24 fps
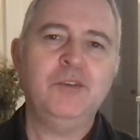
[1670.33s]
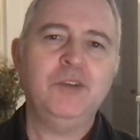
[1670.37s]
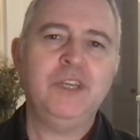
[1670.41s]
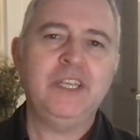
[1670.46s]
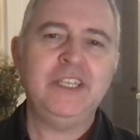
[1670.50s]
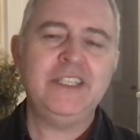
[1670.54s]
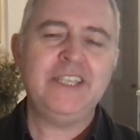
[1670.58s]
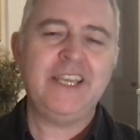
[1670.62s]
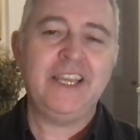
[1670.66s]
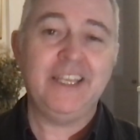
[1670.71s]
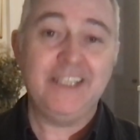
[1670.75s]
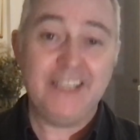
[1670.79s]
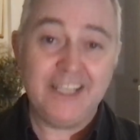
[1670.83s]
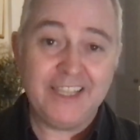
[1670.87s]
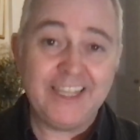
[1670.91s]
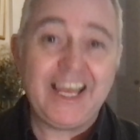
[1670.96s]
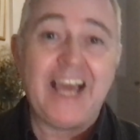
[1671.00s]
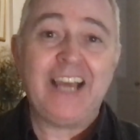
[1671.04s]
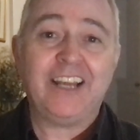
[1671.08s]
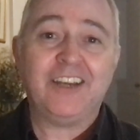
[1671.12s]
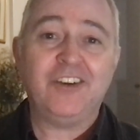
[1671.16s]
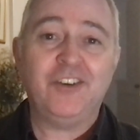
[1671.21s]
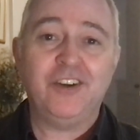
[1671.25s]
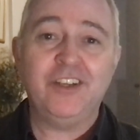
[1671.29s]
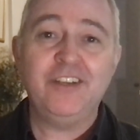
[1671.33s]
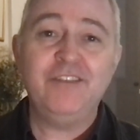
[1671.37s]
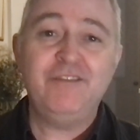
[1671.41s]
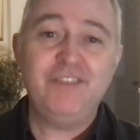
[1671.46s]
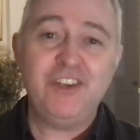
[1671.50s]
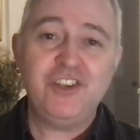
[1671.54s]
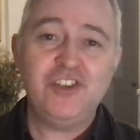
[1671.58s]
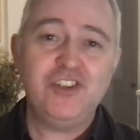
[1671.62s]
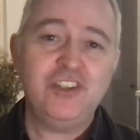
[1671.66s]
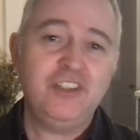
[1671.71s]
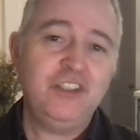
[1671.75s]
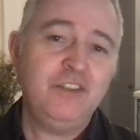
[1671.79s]
is it that kind of
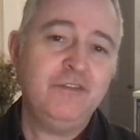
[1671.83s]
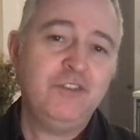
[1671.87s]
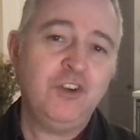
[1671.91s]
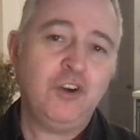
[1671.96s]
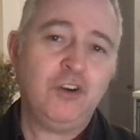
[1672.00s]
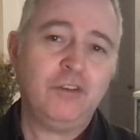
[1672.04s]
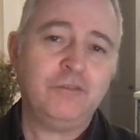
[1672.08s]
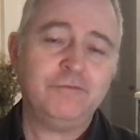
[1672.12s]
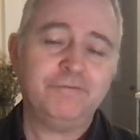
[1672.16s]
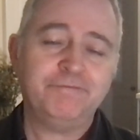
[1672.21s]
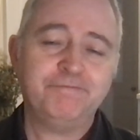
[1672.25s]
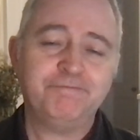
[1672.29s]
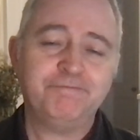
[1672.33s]
vision you got?